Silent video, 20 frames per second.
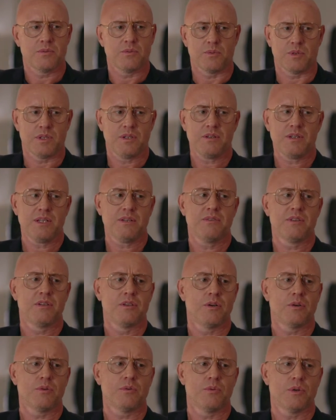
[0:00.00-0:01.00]
we don't even
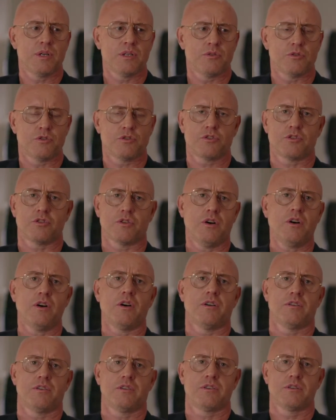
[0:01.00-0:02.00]
know where to
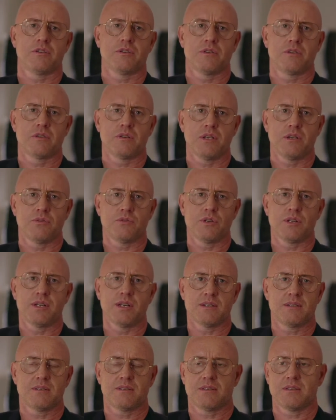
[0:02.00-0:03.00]
start if we
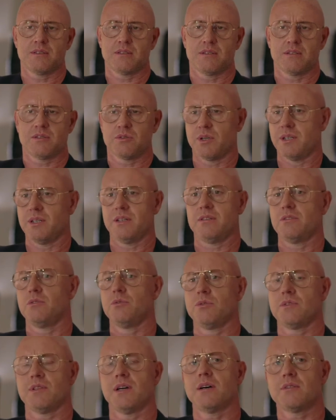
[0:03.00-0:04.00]
get
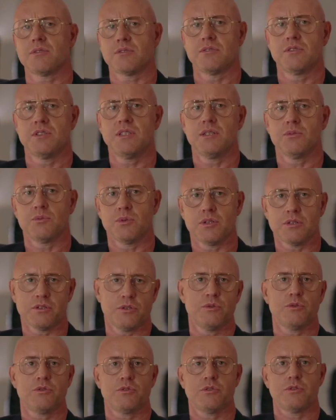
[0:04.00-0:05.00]
22,000 genes. We are
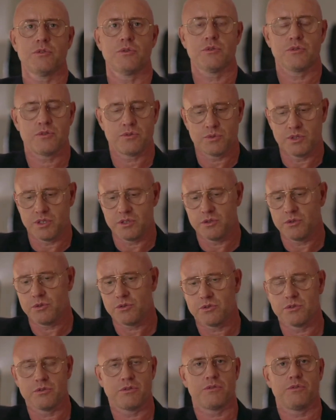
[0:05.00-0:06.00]
used
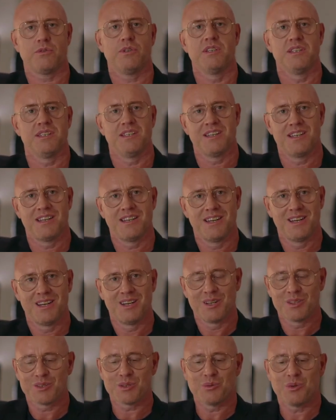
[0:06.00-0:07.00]
to 3.
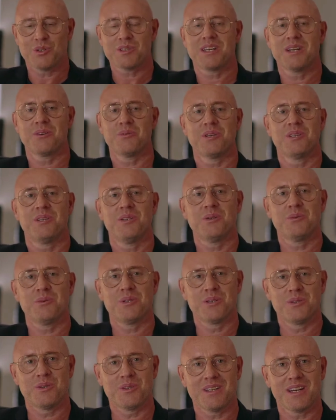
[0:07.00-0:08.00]
So what can we do
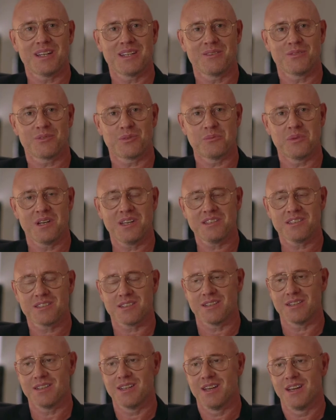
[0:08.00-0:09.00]
with all that
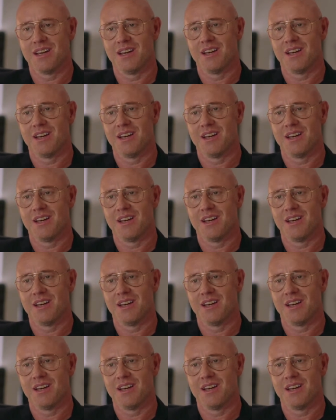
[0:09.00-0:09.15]
information?